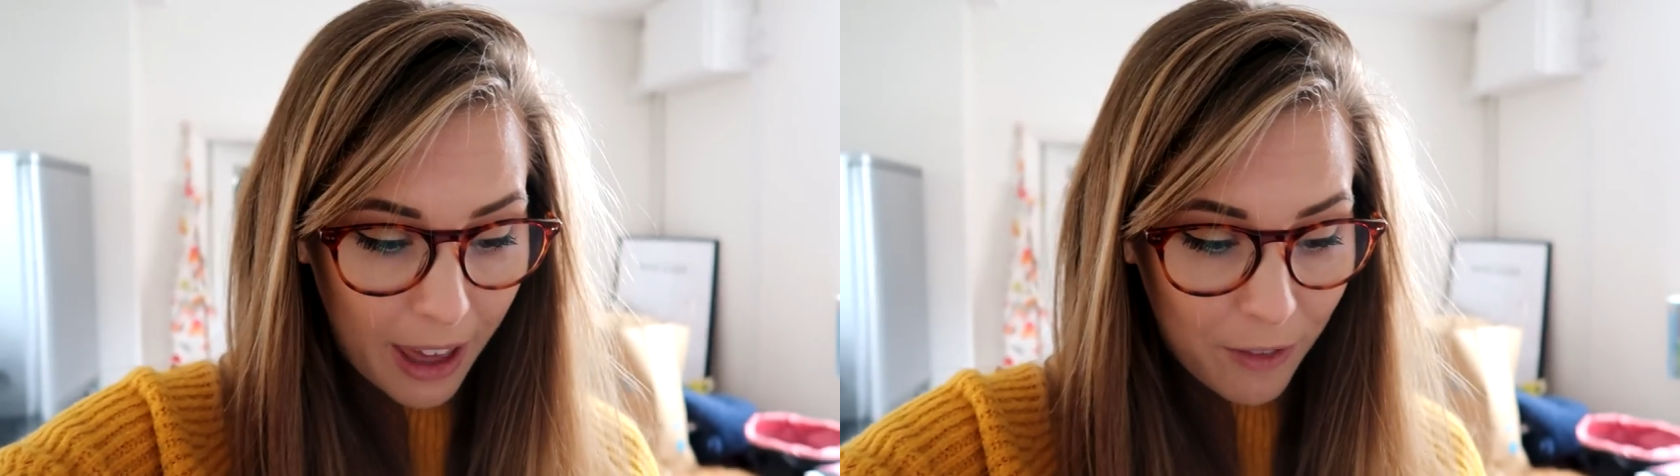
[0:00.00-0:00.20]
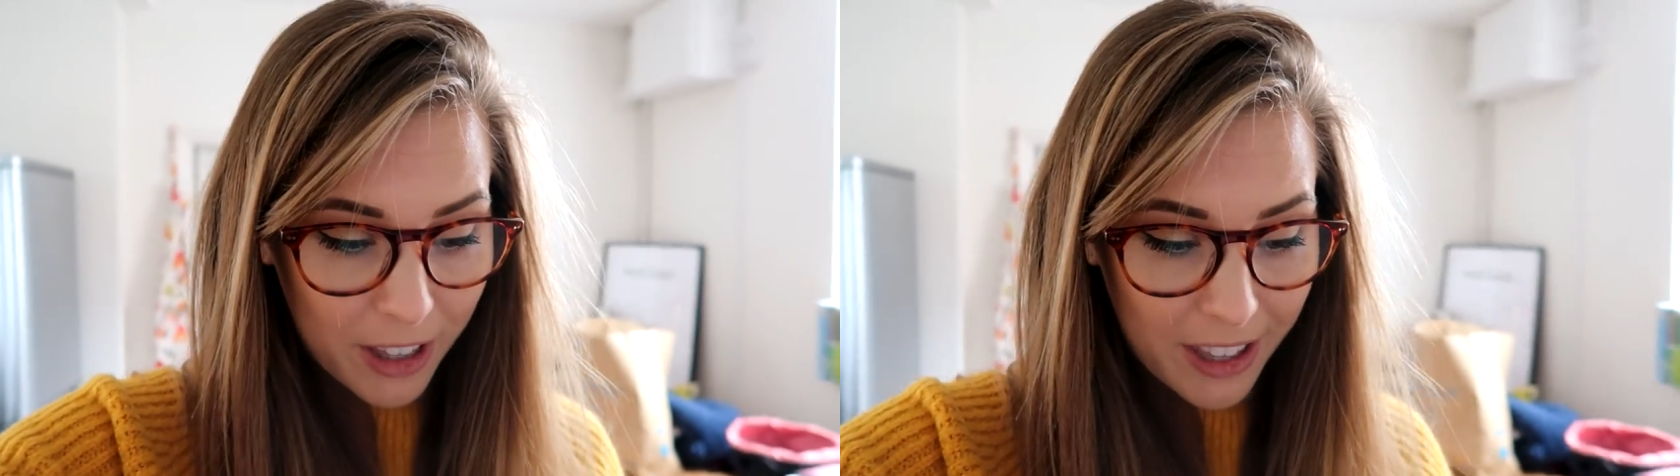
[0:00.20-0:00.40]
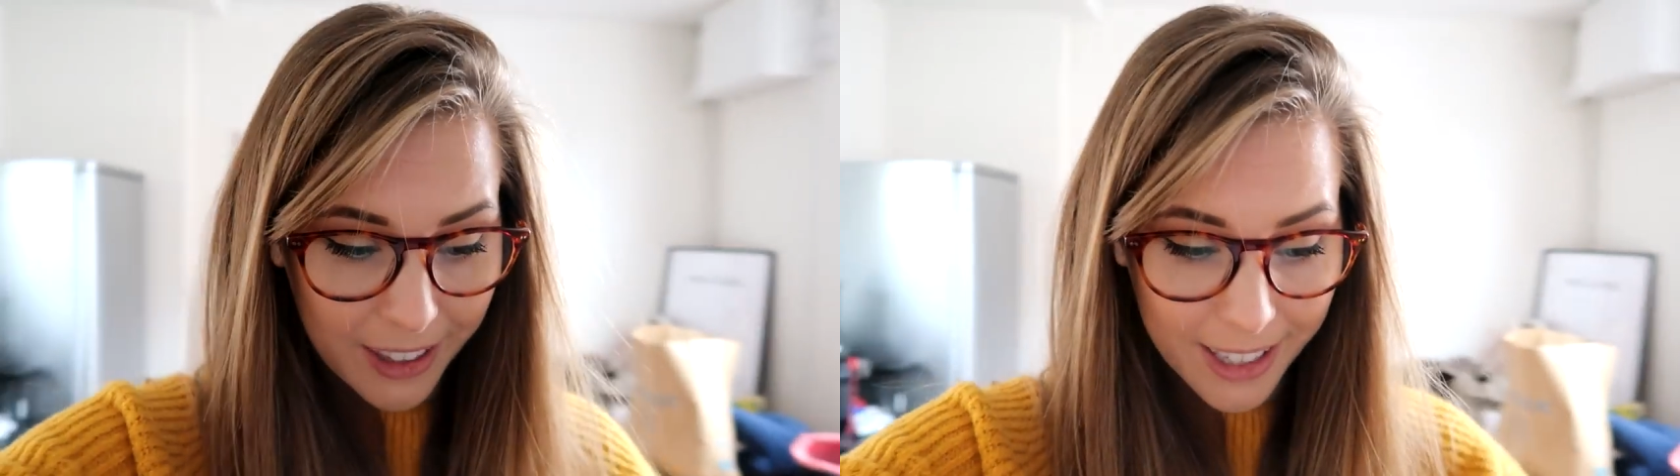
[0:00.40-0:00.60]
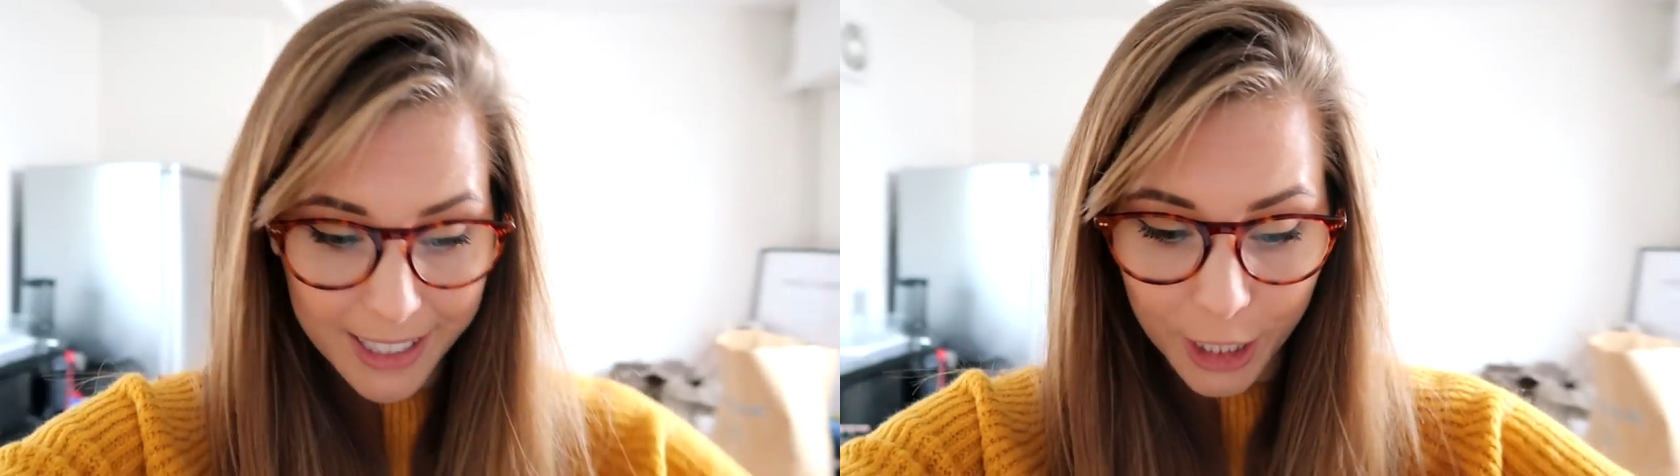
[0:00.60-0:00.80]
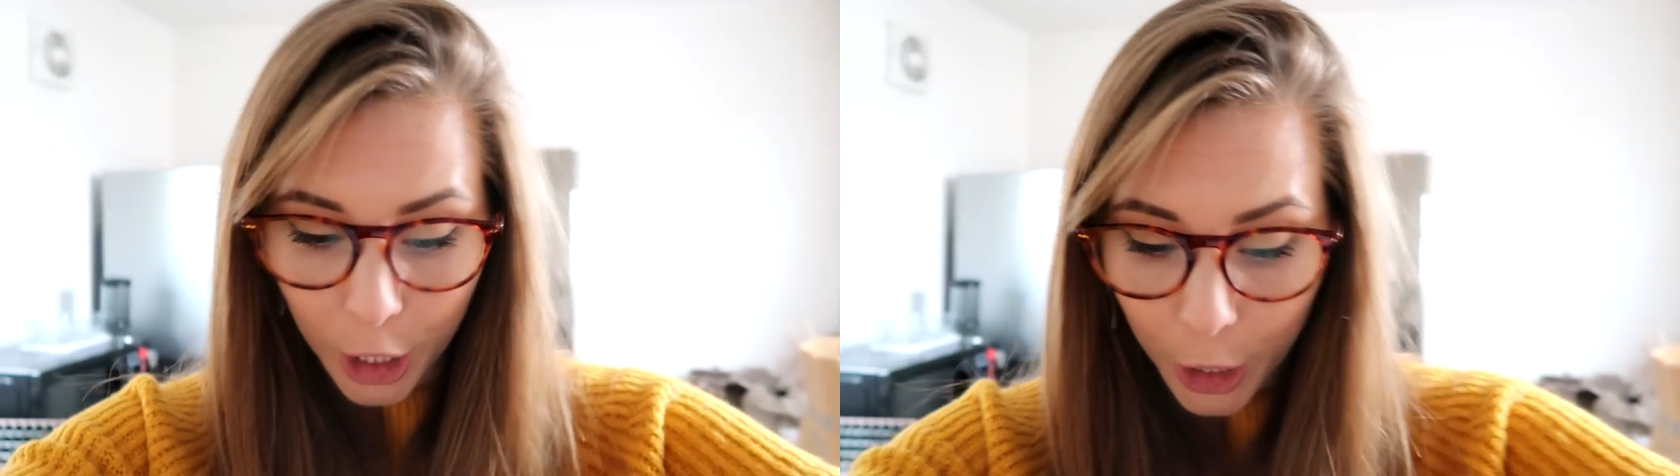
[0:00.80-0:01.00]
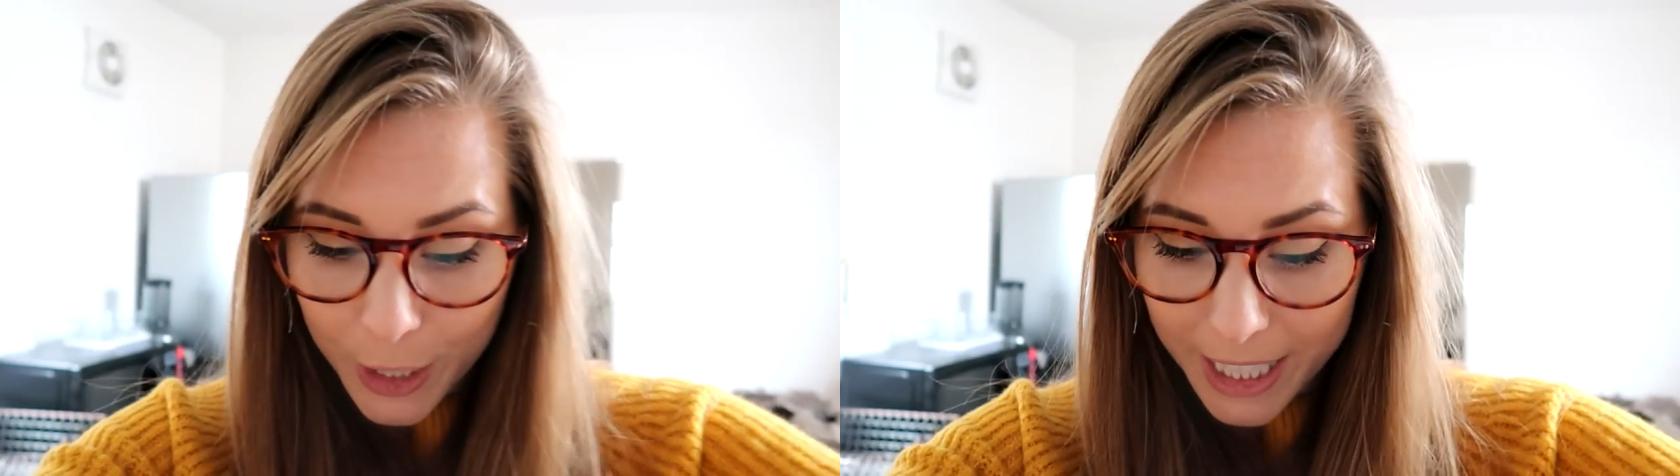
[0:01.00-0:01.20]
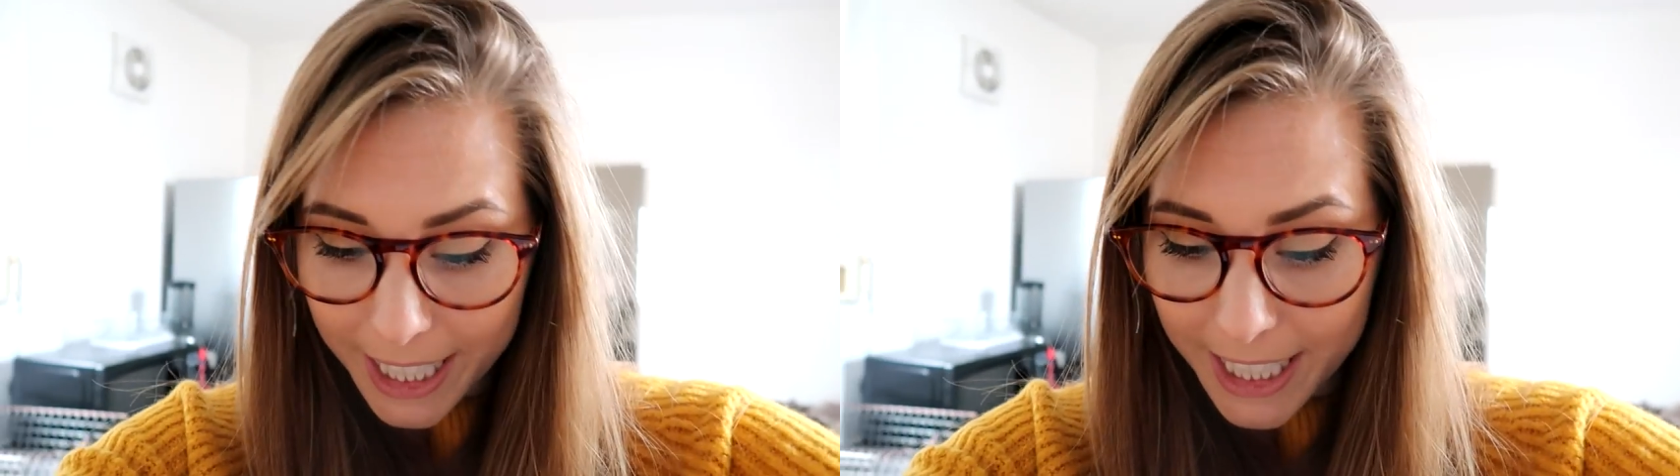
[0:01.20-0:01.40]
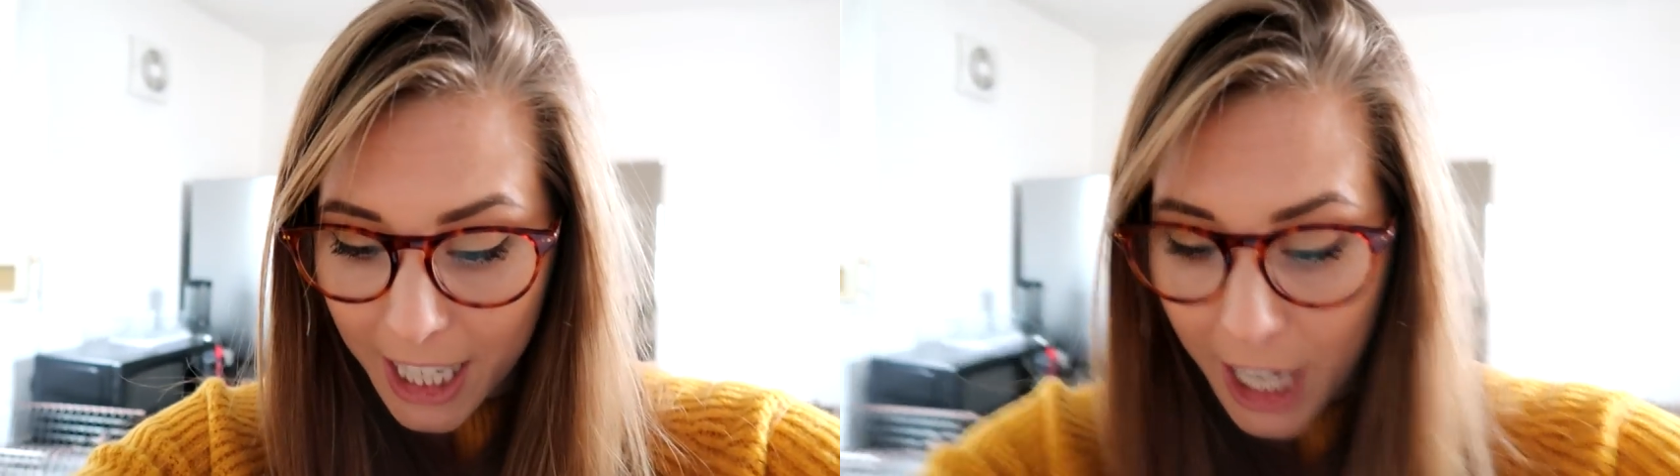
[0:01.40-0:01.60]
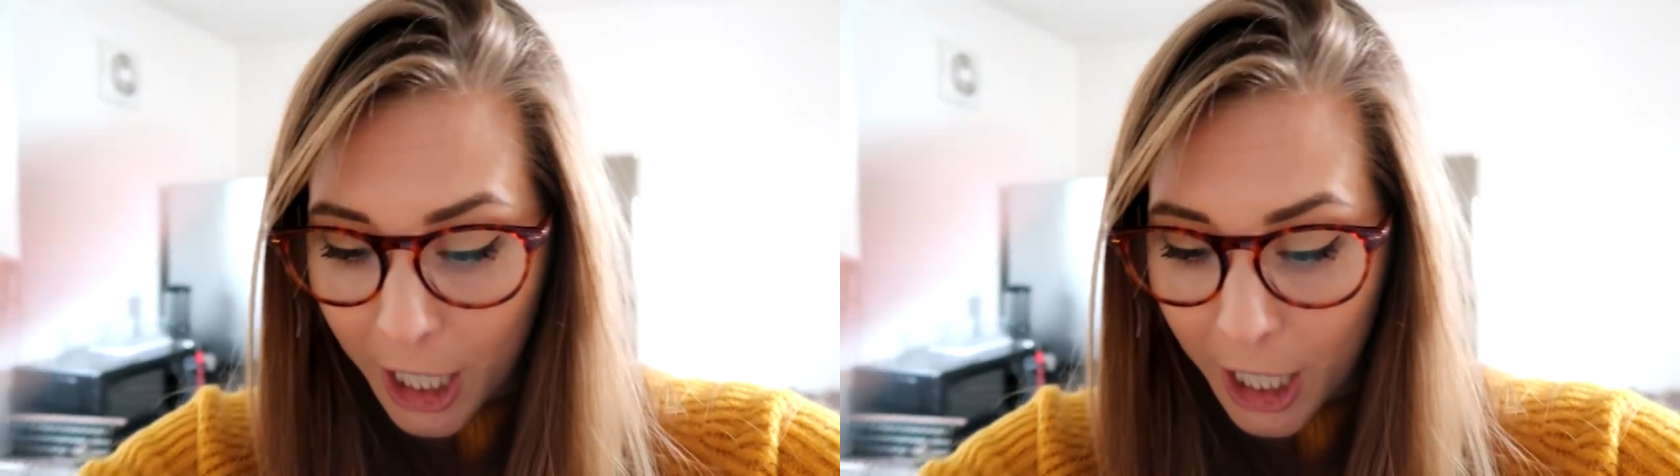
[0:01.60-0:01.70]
everything that's included